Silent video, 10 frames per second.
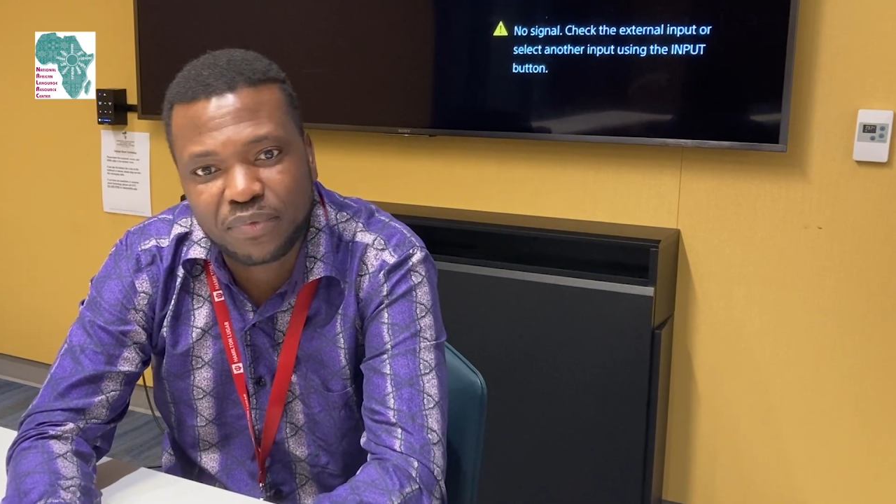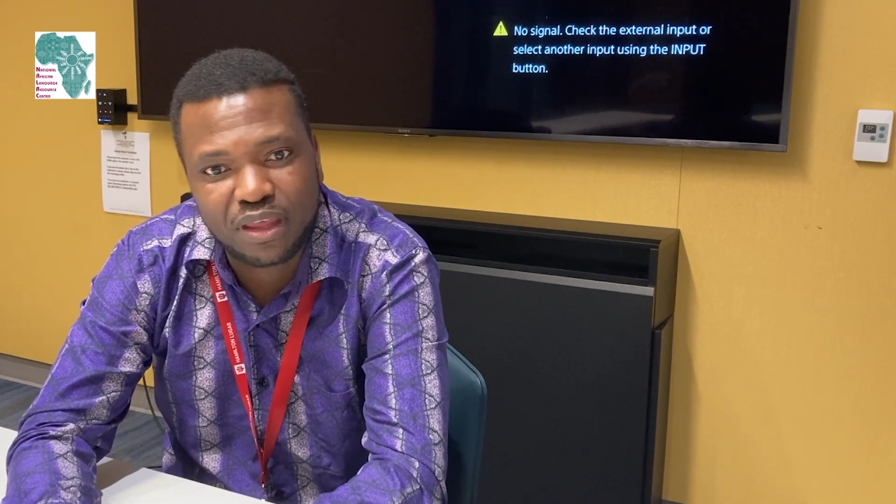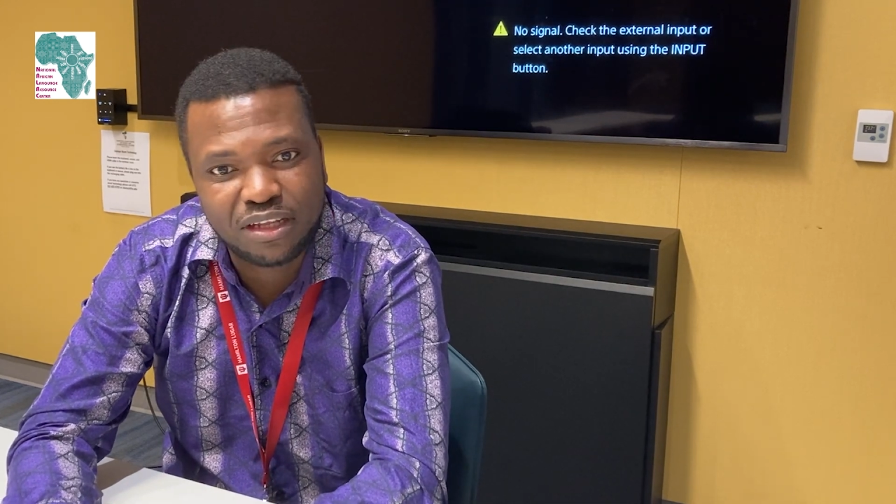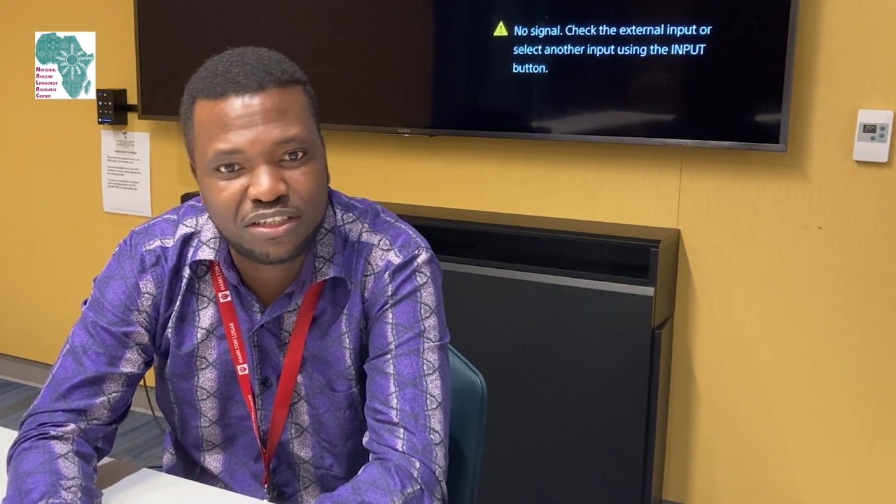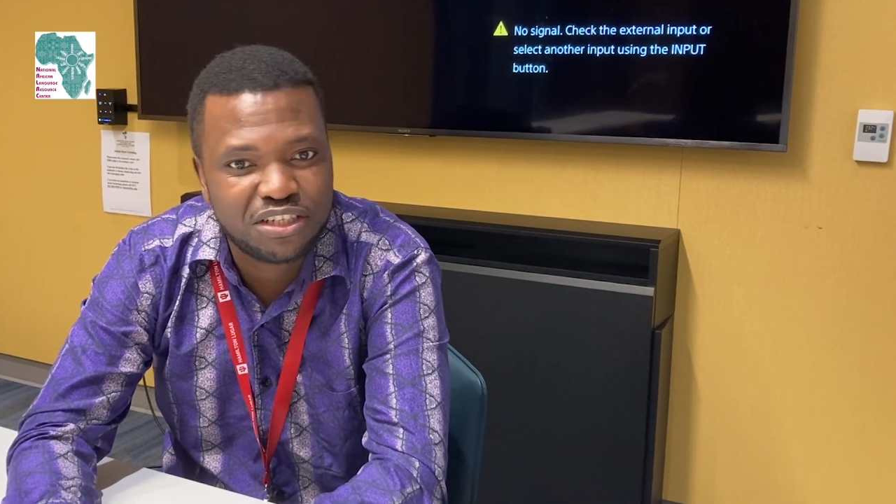
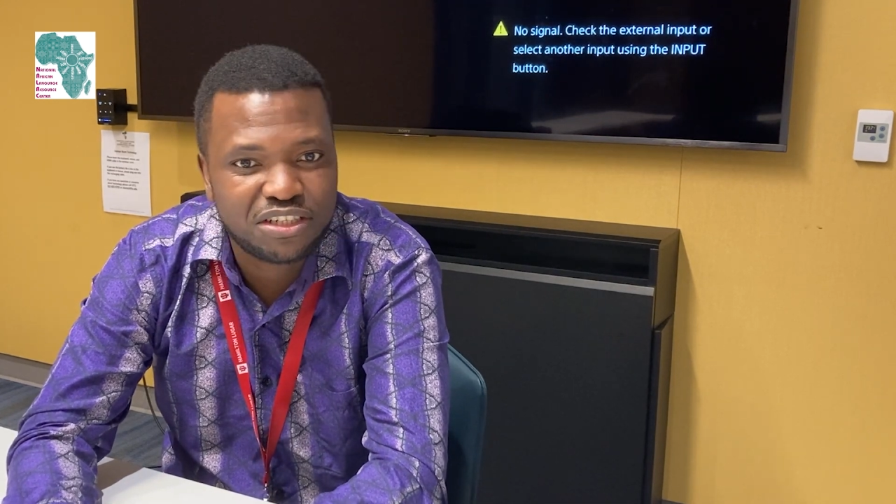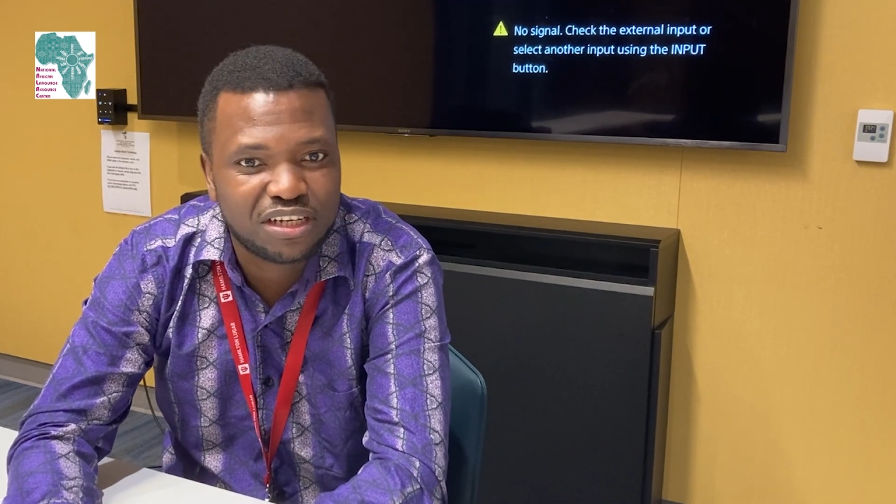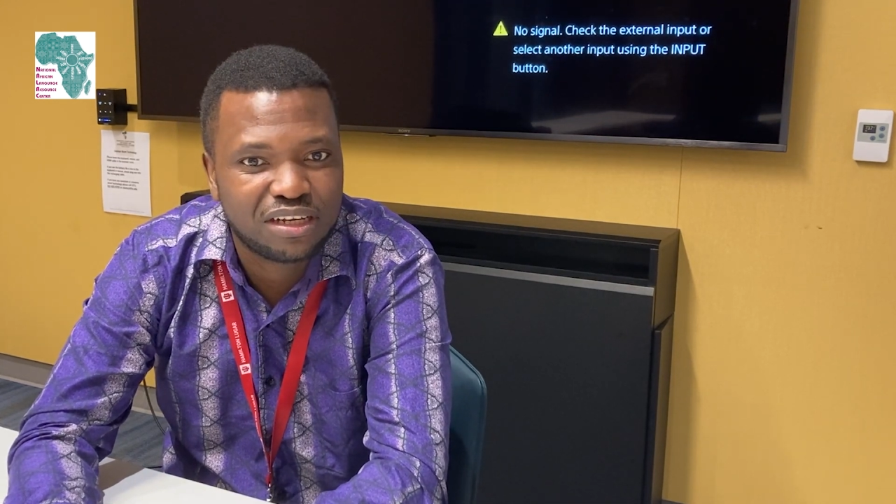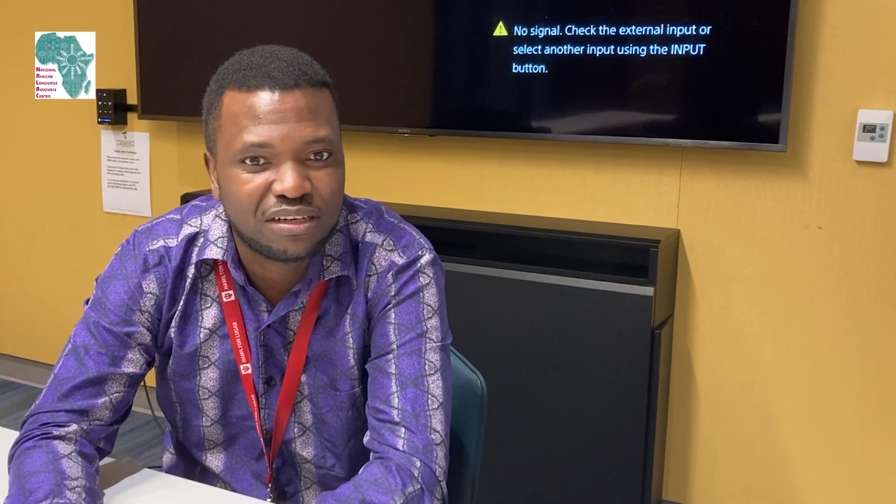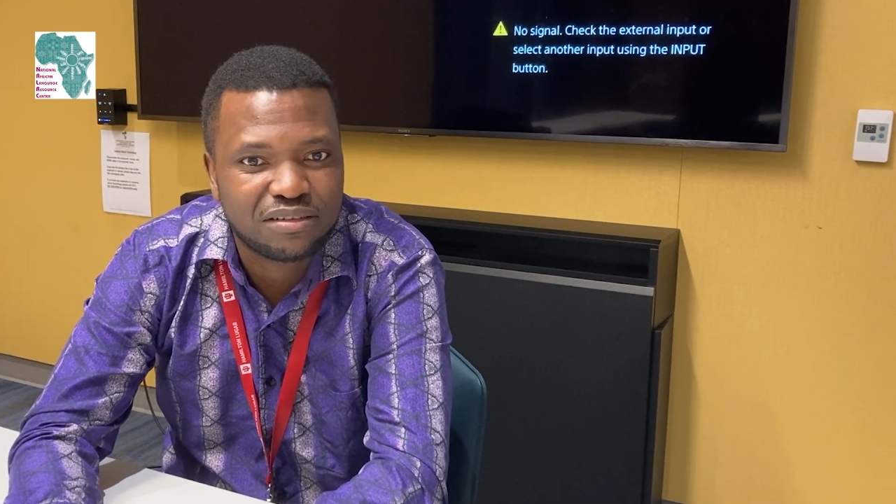in
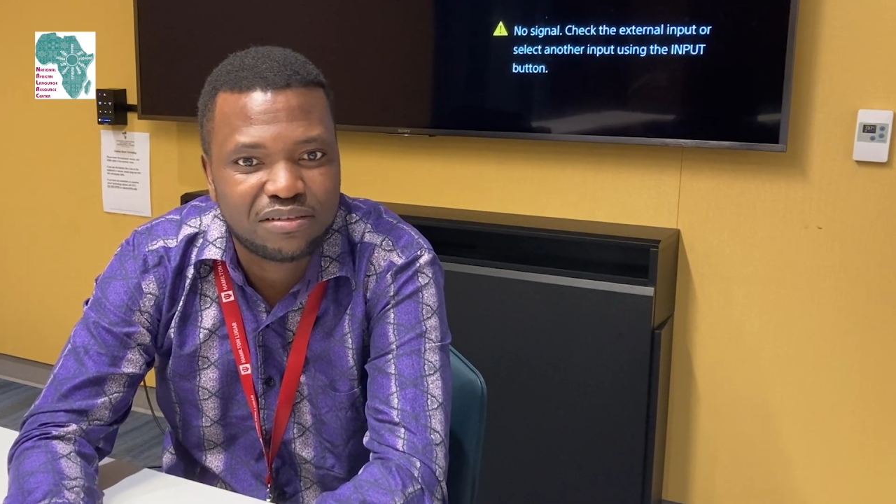teaching